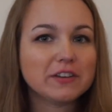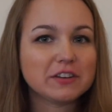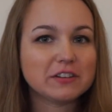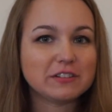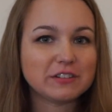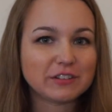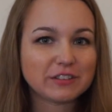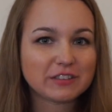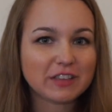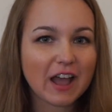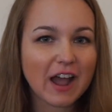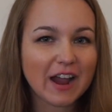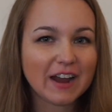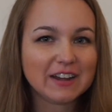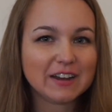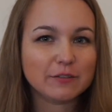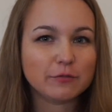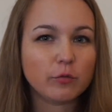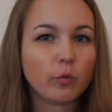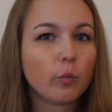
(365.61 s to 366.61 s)
to
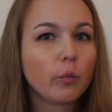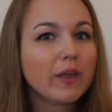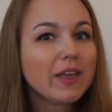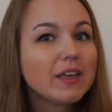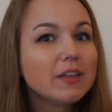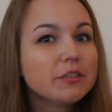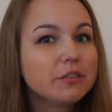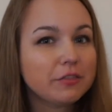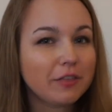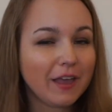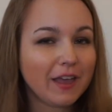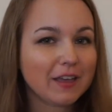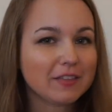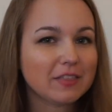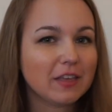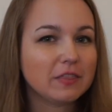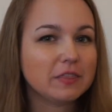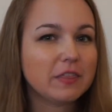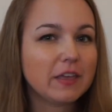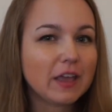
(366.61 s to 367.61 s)
decide if we think
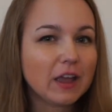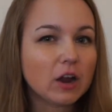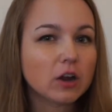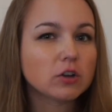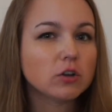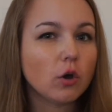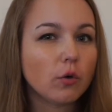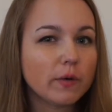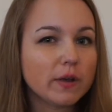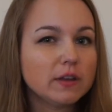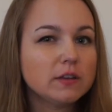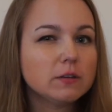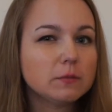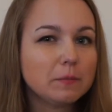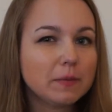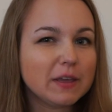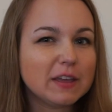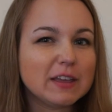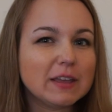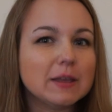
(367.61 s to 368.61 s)
that they are going to
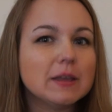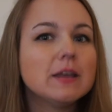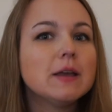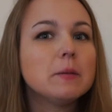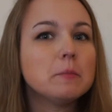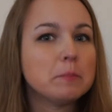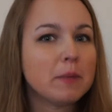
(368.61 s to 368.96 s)
be